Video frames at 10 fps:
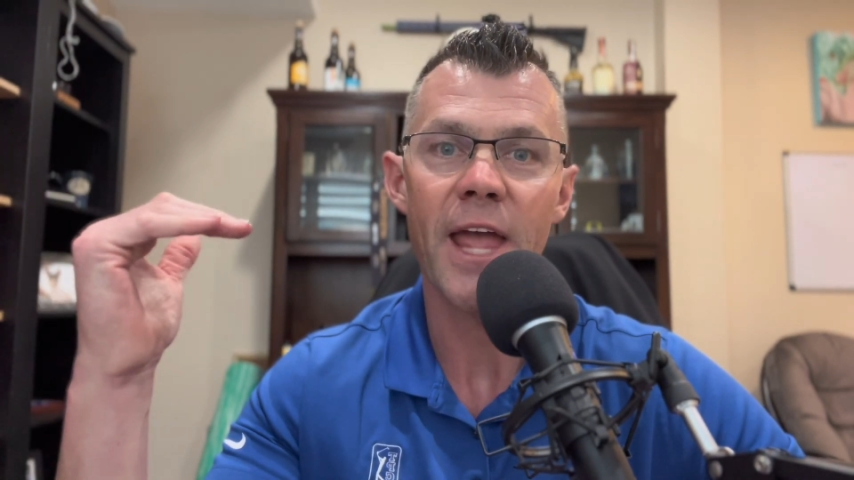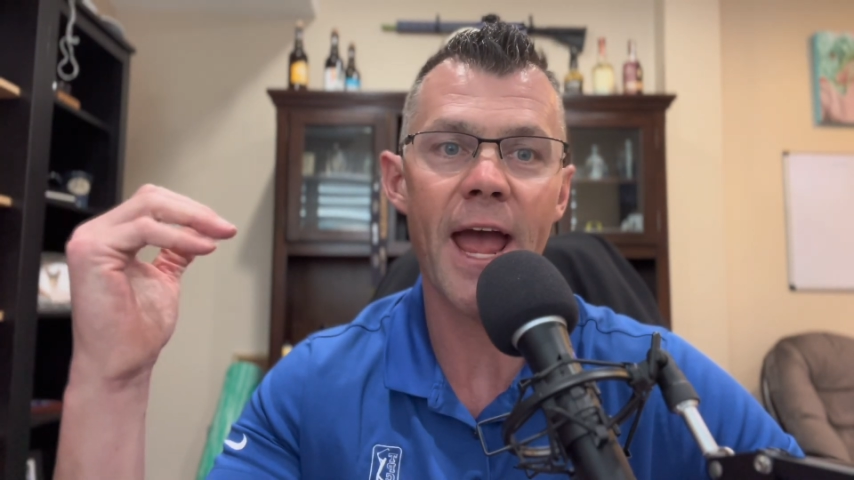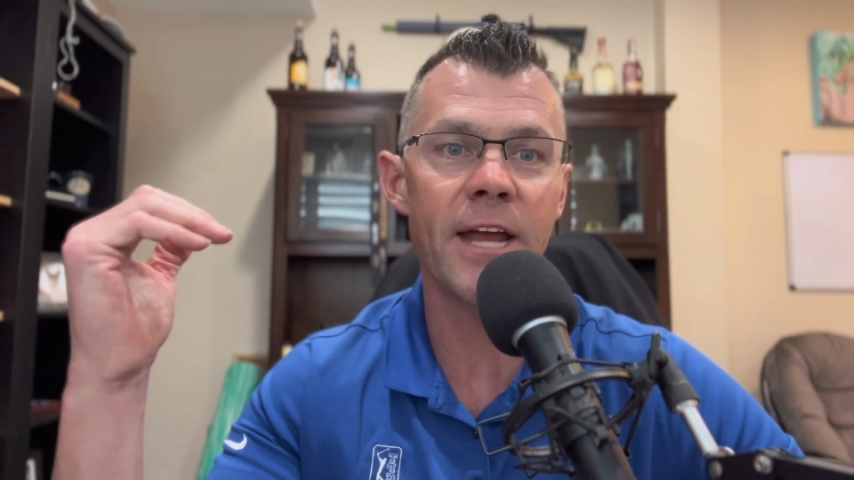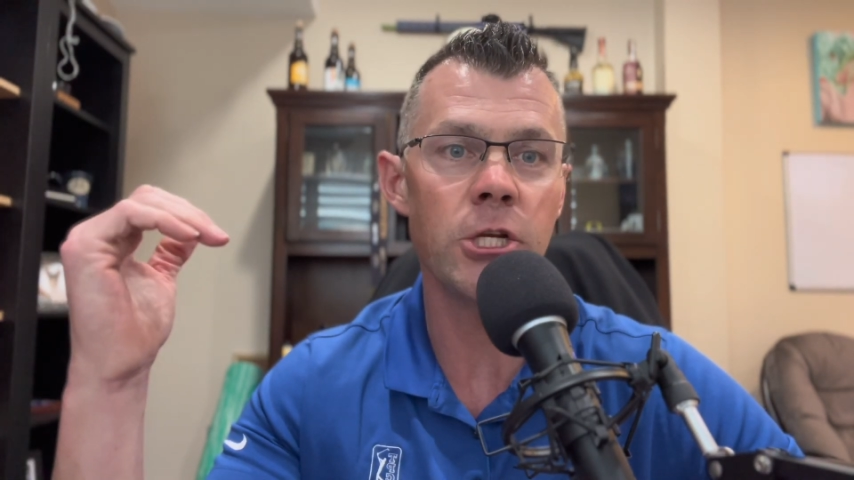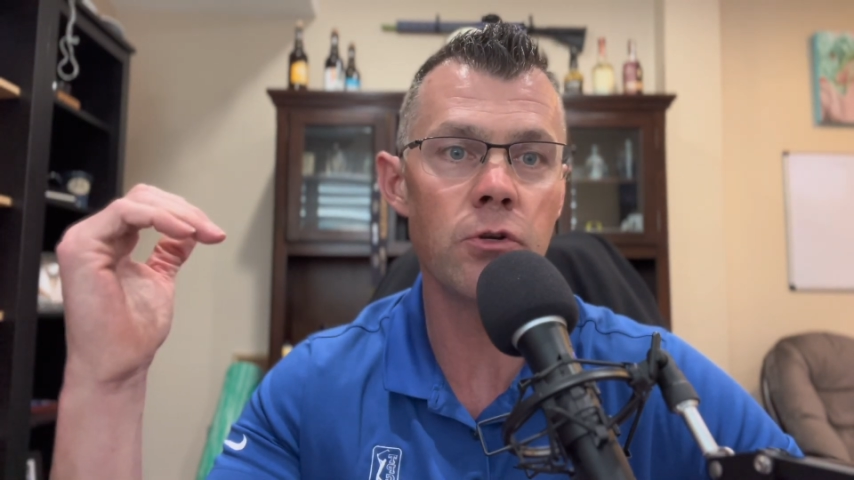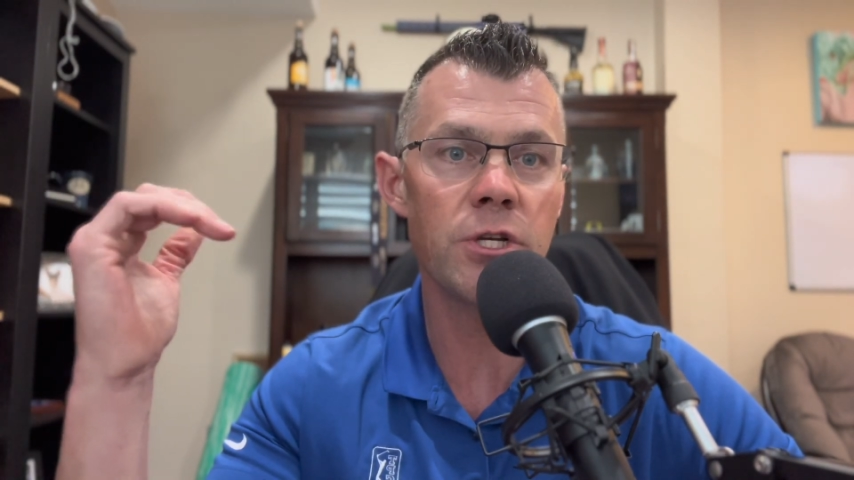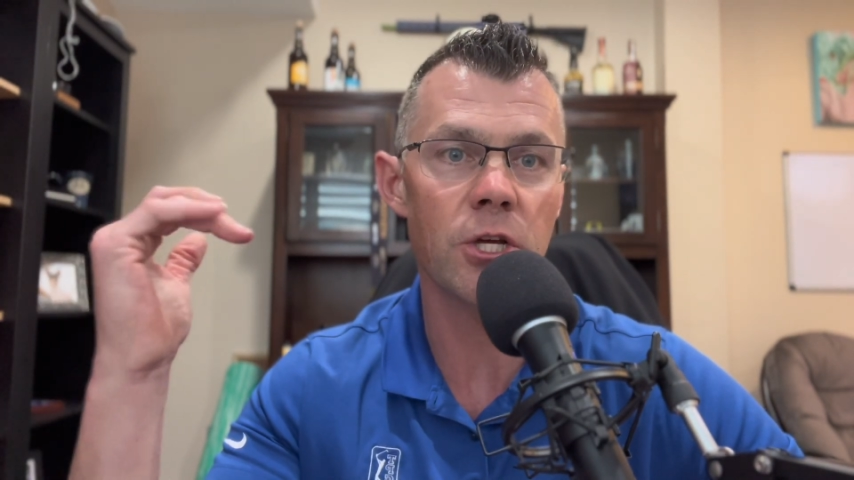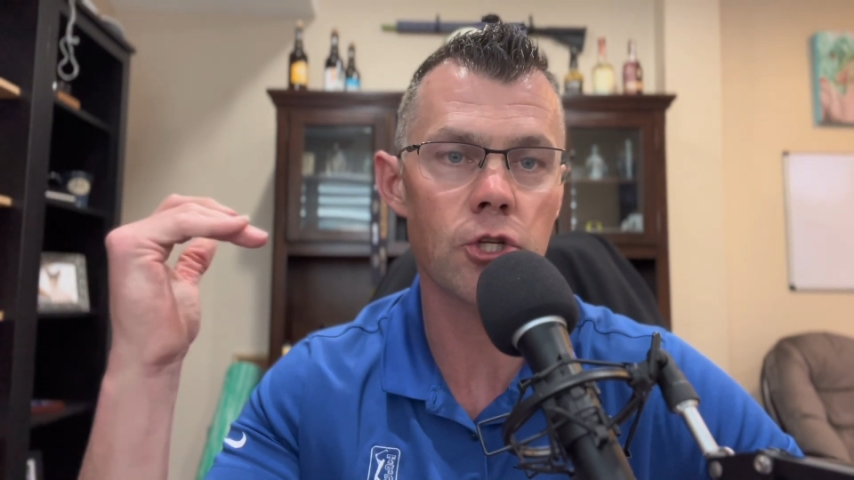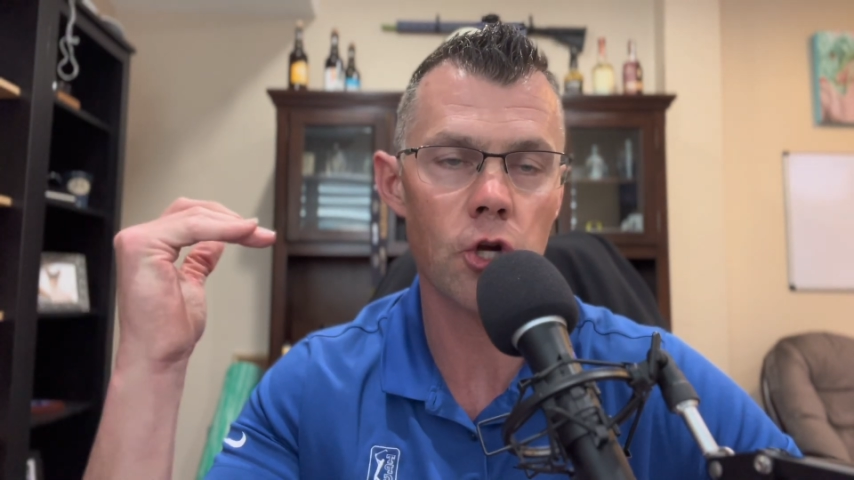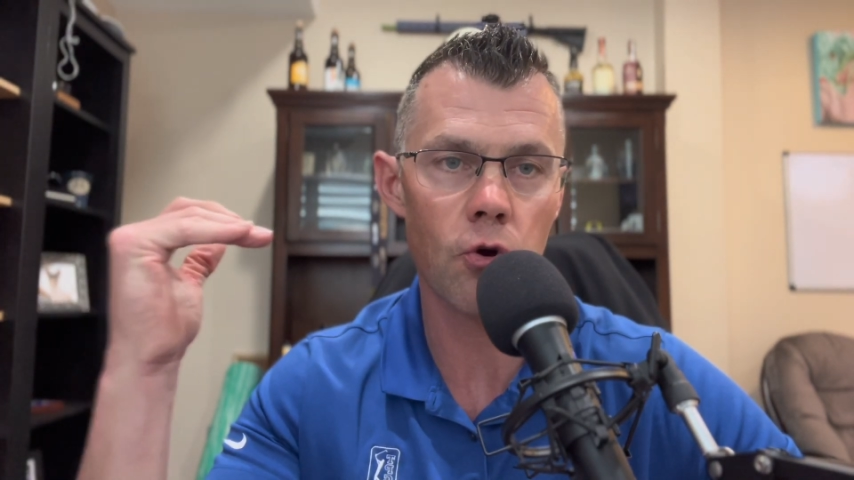And you
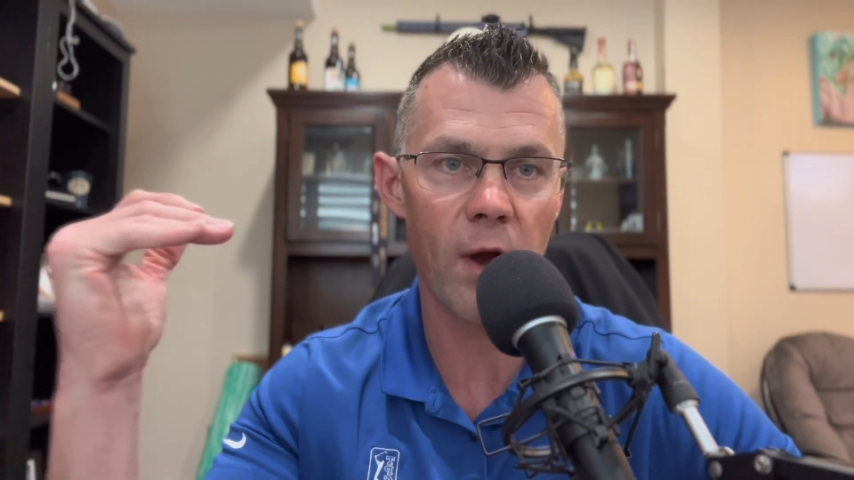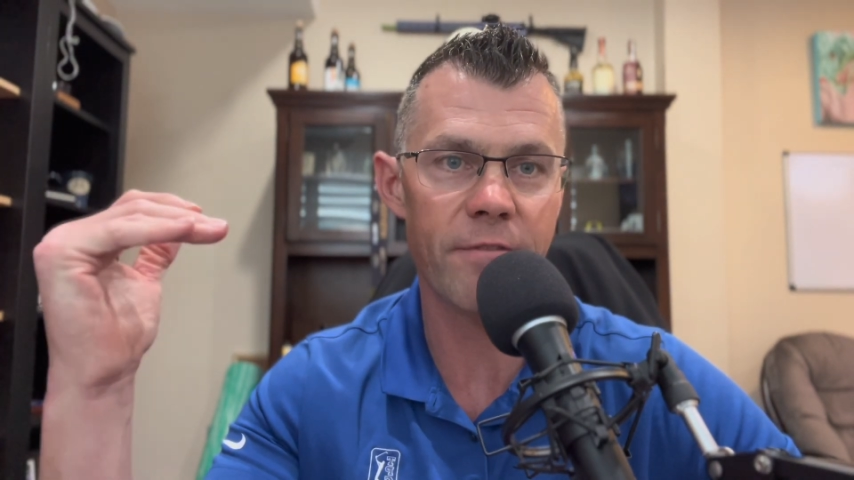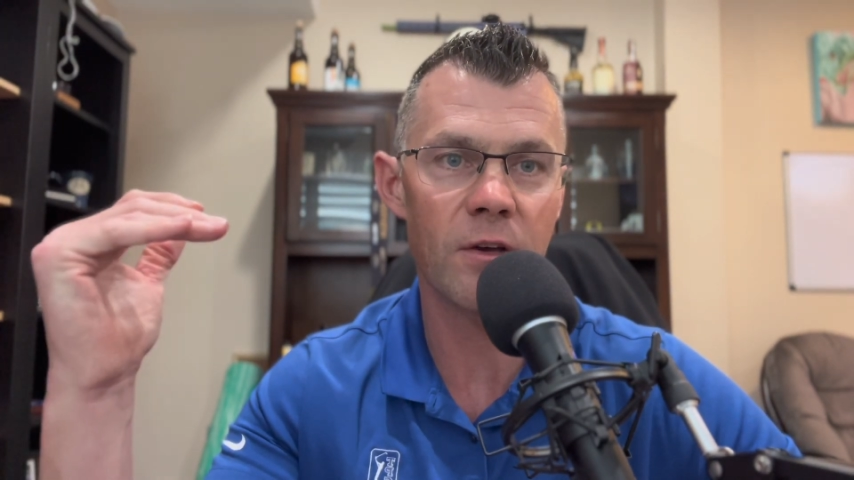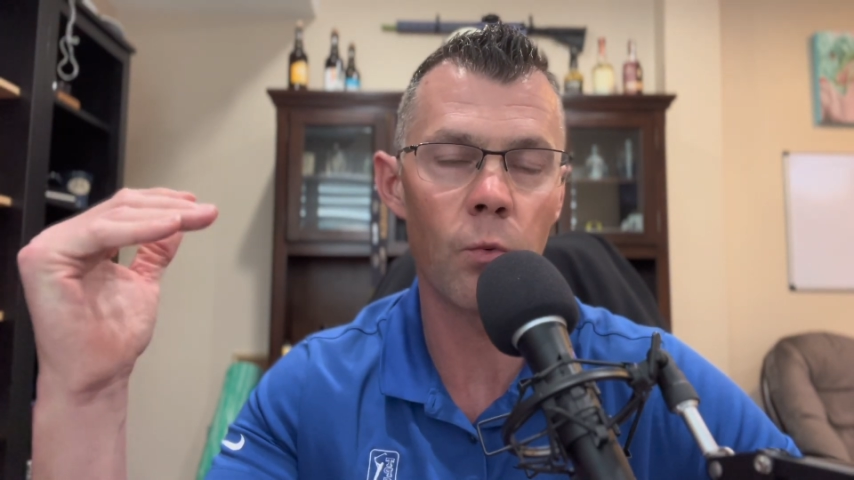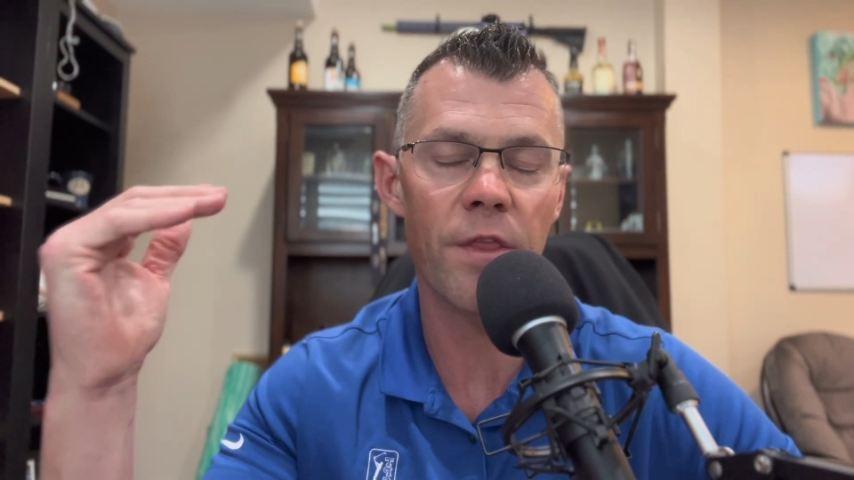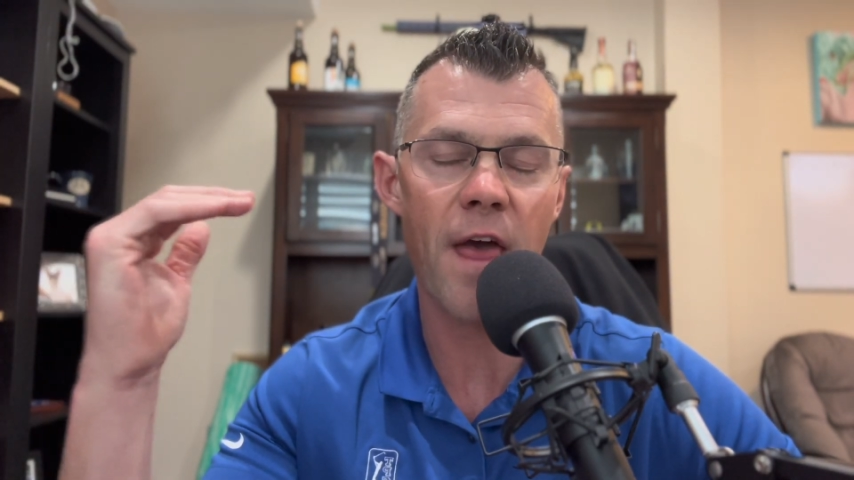just crave it with